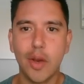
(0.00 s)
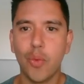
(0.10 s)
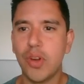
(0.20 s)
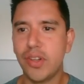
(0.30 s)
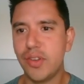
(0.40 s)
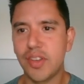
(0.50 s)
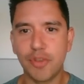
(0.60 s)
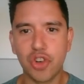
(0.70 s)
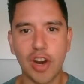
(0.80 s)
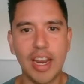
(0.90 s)
went to
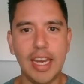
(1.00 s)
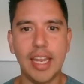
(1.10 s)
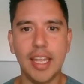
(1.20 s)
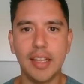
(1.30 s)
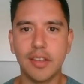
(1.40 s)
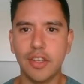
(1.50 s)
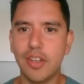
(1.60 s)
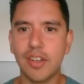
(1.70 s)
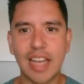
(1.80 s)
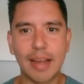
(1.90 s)
some trainings, you
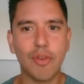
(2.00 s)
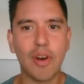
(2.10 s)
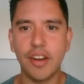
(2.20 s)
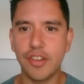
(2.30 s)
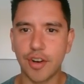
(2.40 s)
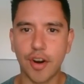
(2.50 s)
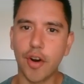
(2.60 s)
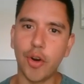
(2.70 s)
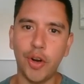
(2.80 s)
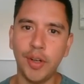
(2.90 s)
took time to write in a
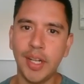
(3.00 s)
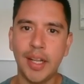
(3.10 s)
journal.